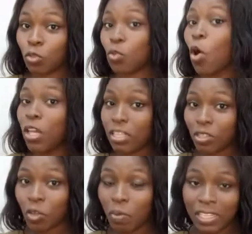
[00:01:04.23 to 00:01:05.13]
to other
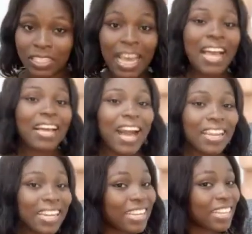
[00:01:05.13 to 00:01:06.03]
soulmates,
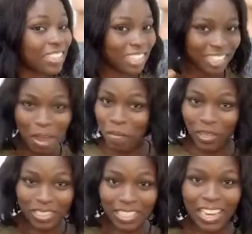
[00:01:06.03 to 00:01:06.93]
kindly click the share
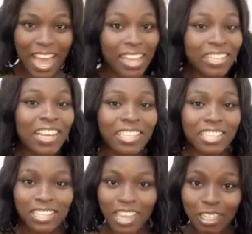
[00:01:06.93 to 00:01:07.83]
button and
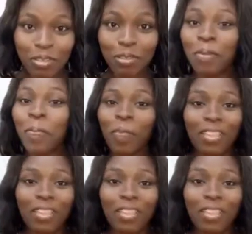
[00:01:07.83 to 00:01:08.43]
share to